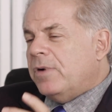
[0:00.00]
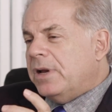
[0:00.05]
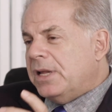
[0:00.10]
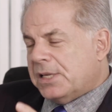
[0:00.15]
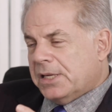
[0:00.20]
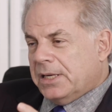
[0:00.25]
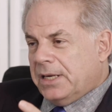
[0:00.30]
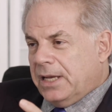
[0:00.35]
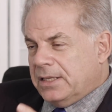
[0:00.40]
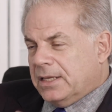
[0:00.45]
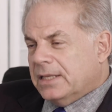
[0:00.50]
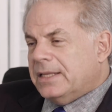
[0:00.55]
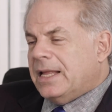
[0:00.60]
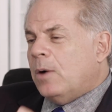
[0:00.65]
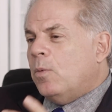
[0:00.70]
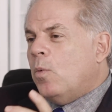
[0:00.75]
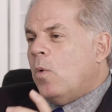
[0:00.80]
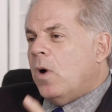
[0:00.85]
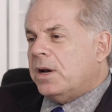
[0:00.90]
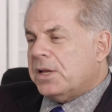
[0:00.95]
reason, it did not
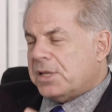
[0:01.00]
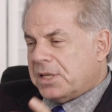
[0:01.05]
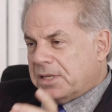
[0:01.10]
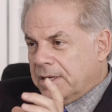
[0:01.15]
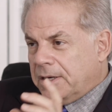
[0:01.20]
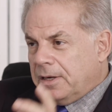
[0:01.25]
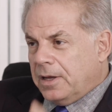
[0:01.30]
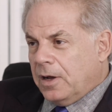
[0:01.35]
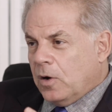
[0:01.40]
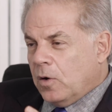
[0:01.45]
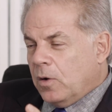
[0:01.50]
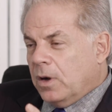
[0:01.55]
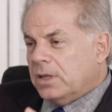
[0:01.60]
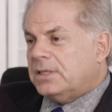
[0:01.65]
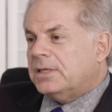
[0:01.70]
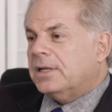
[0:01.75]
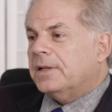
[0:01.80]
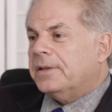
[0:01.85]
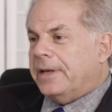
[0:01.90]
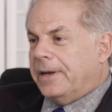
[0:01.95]
want us to know
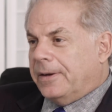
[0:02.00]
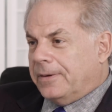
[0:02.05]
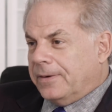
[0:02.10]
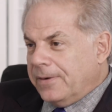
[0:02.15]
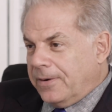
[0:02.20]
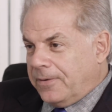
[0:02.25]
until now.